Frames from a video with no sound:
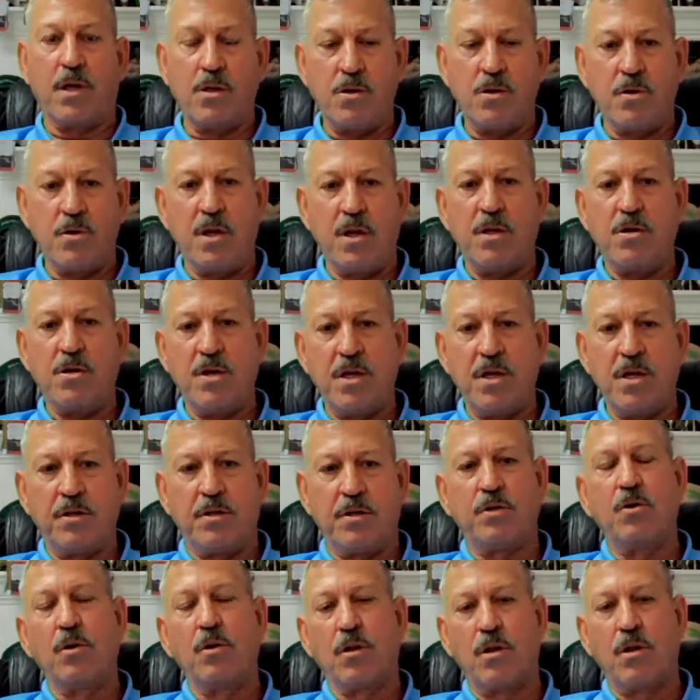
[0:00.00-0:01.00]
You need to
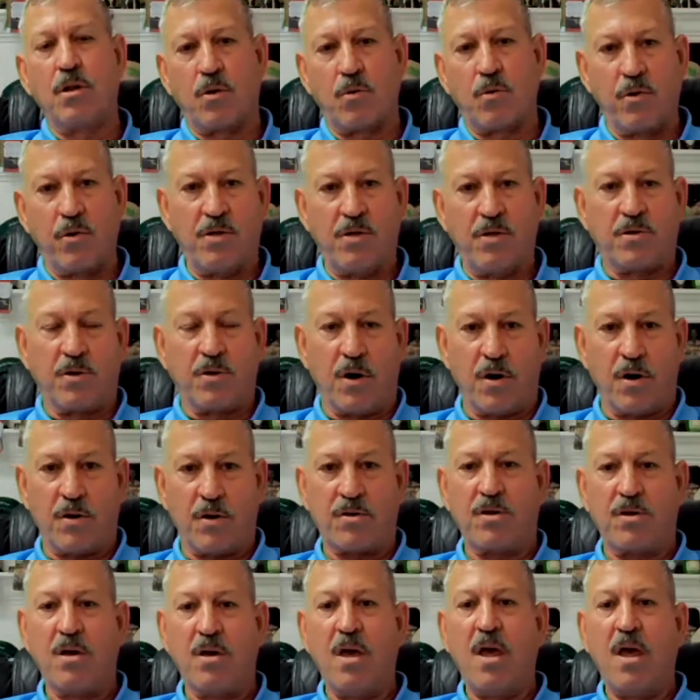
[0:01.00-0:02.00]
do a little research
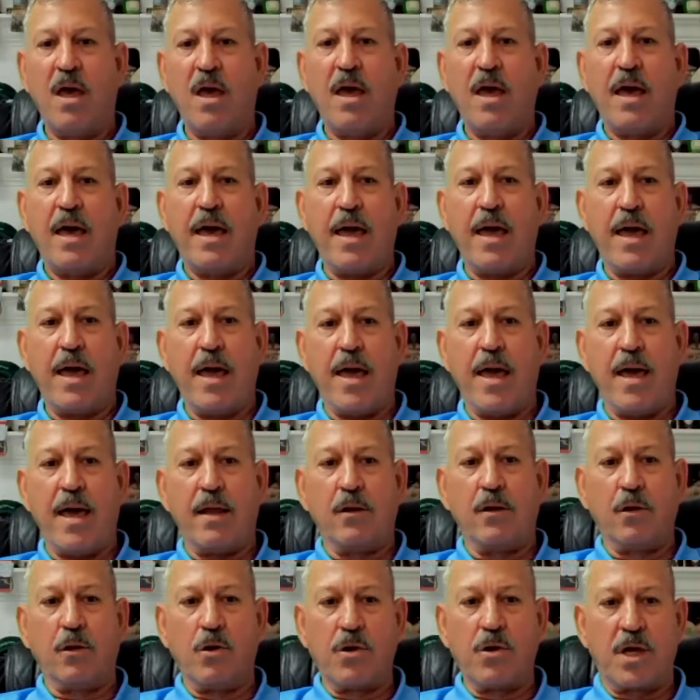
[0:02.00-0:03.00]

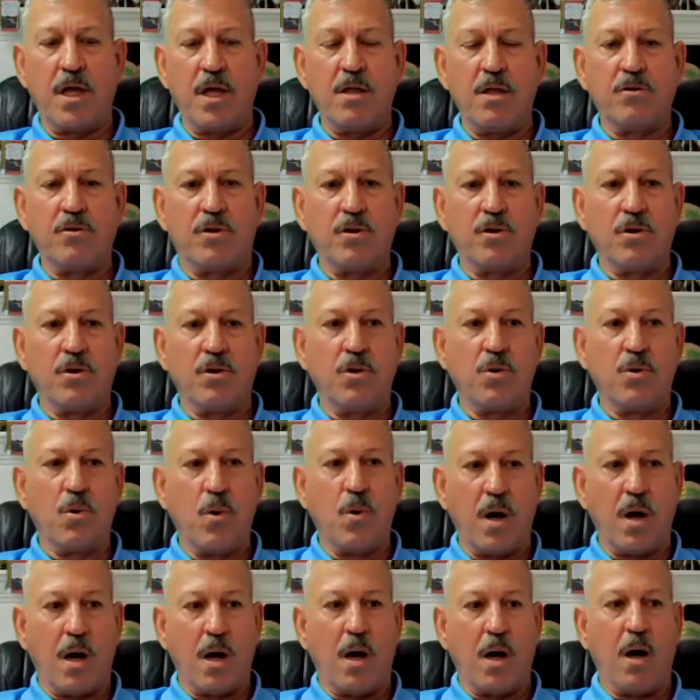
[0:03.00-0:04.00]
and look into
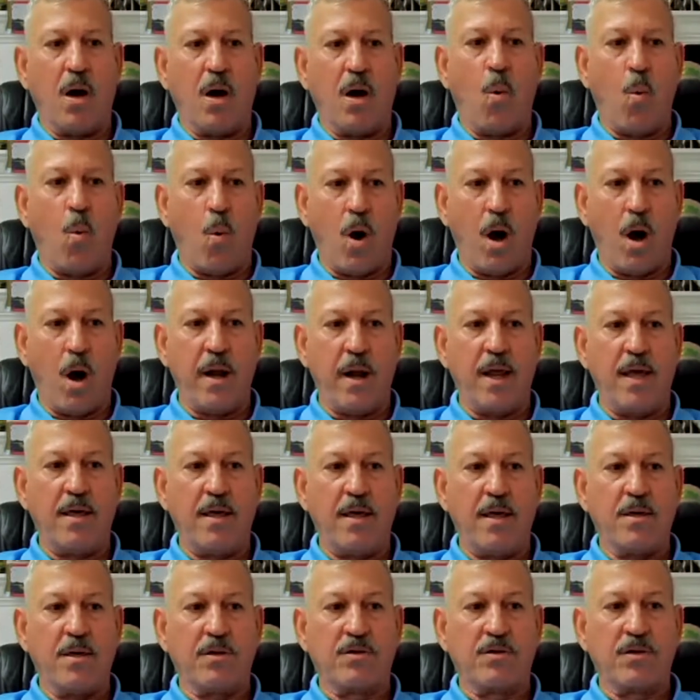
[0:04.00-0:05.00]
what
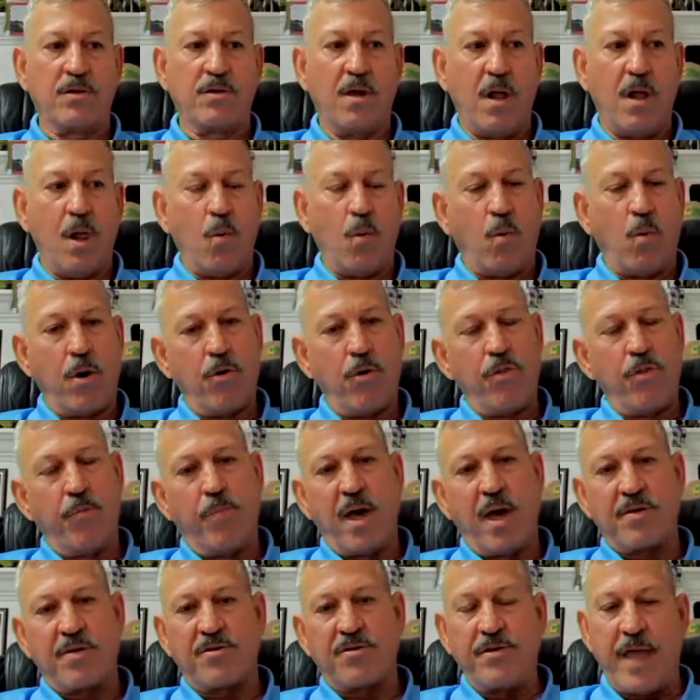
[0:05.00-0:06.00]
is what are the
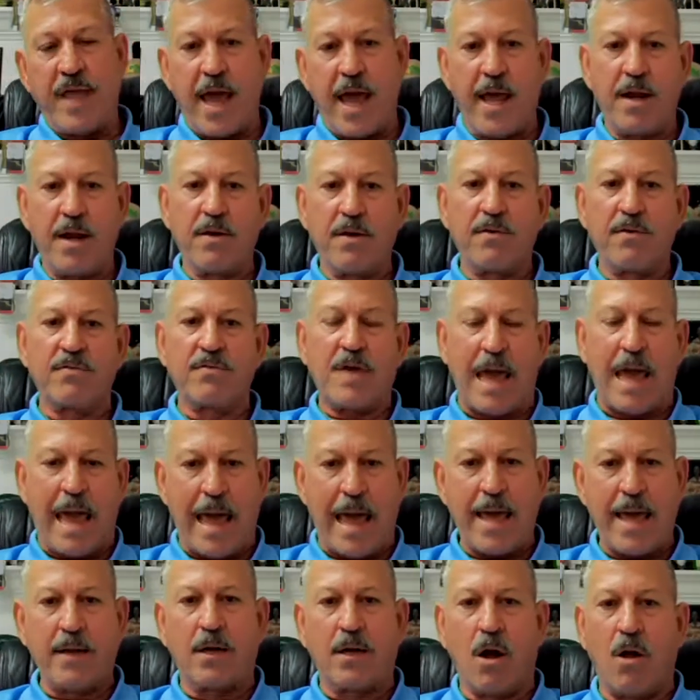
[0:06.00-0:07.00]
best natives
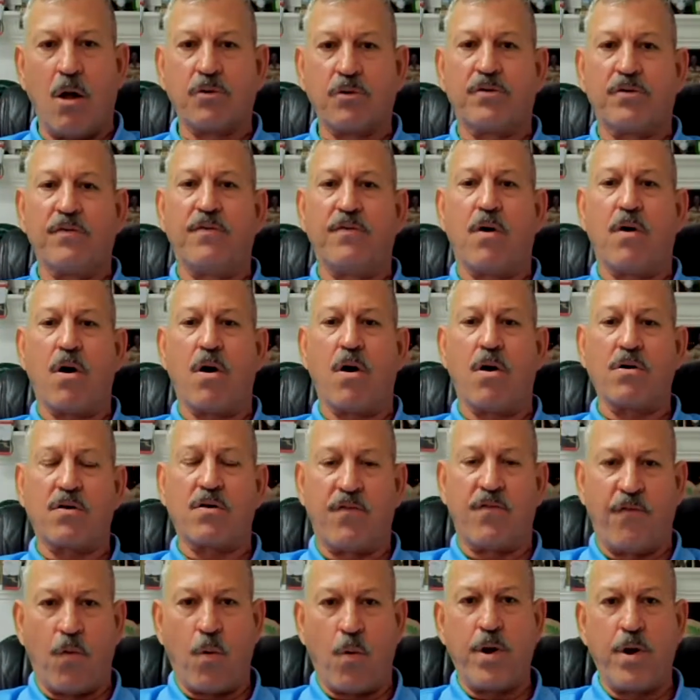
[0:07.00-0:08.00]
and cultivars
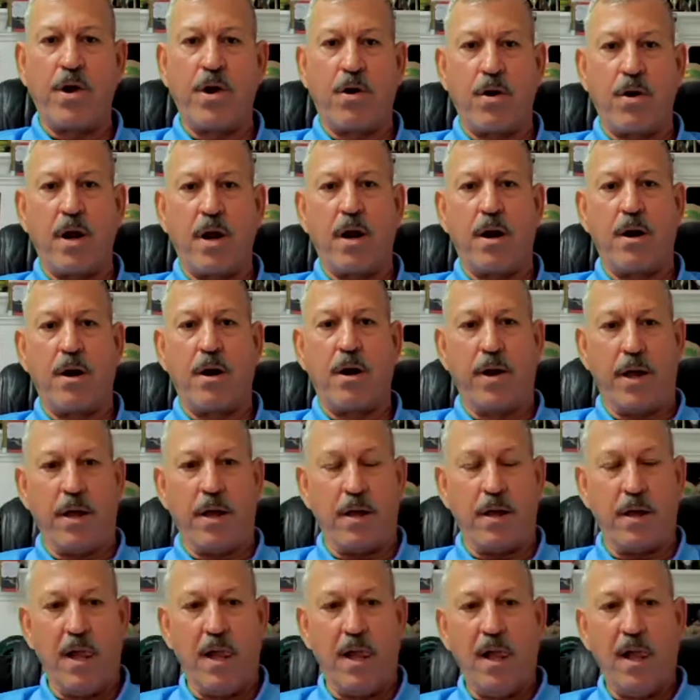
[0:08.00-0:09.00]
for your area
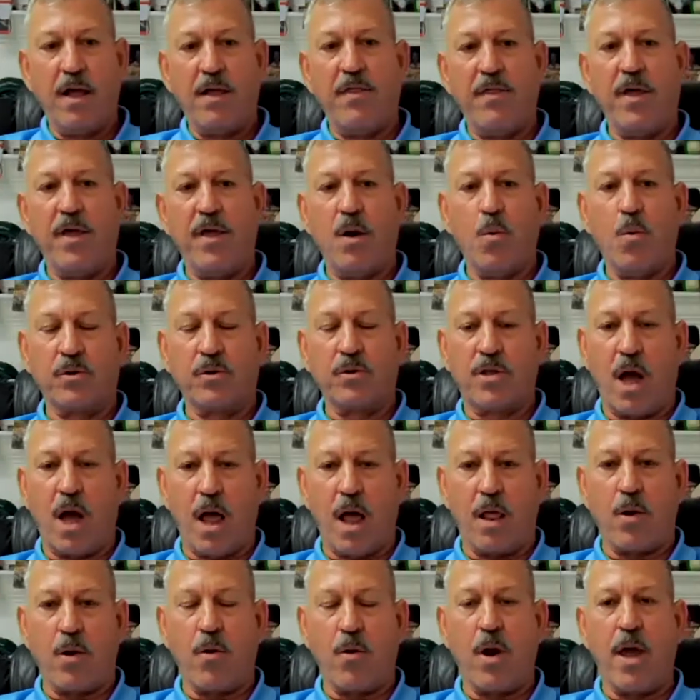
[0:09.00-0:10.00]
that will
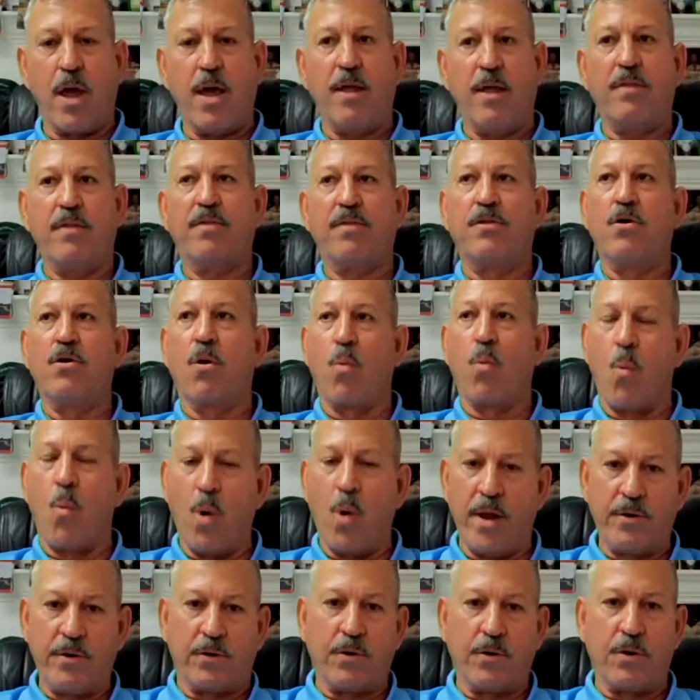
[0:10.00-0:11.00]
tolerate your
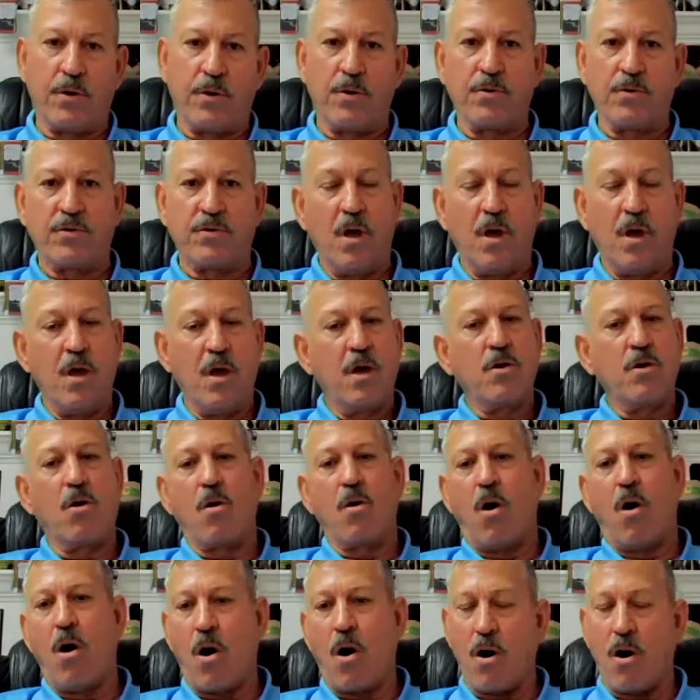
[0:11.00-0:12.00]
winters, your
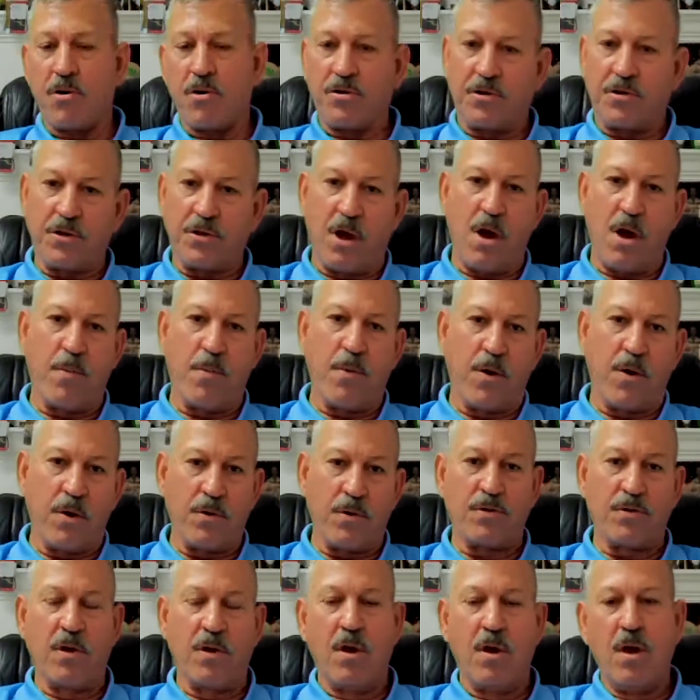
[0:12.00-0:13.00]
harsh
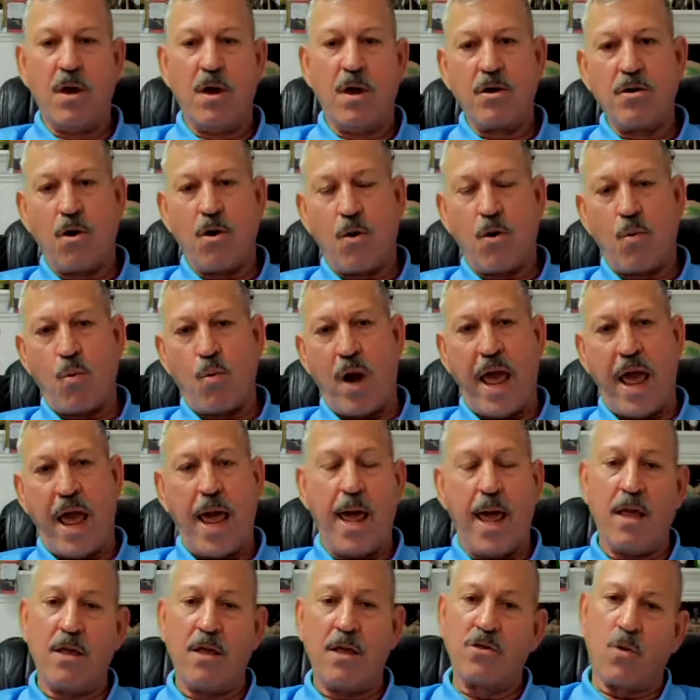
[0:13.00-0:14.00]
summers, your
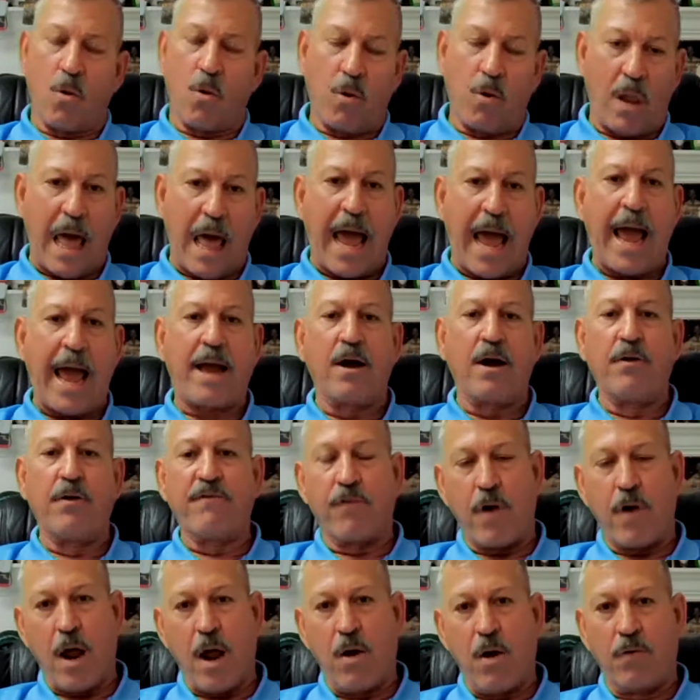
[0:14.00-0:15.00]
rains or lack of
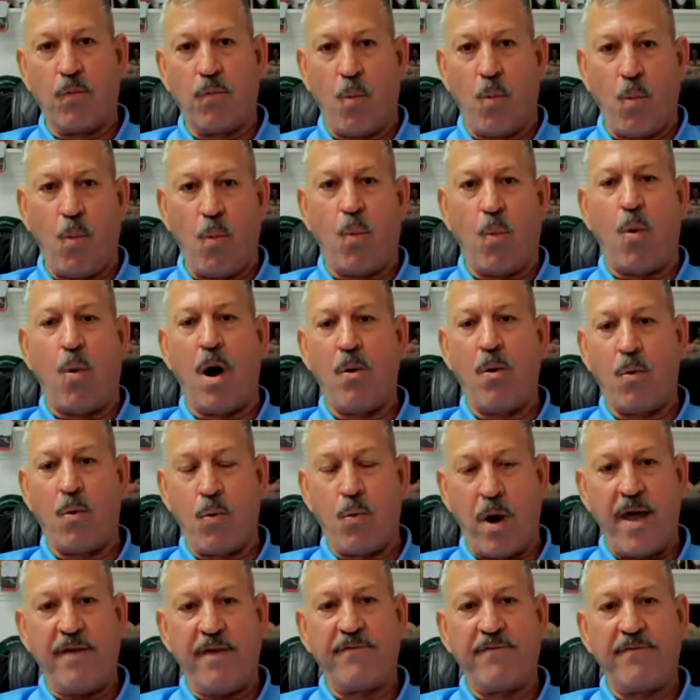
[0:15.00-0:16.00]

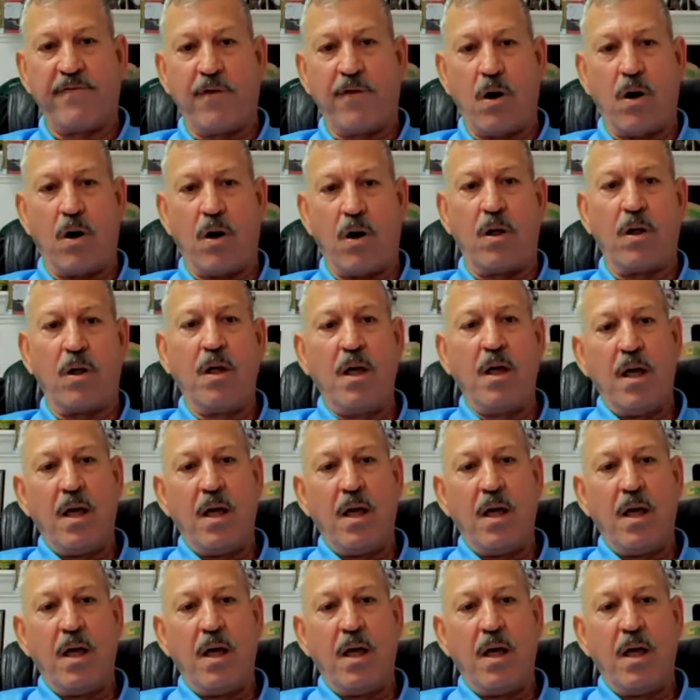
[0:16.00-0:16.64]
rainfall.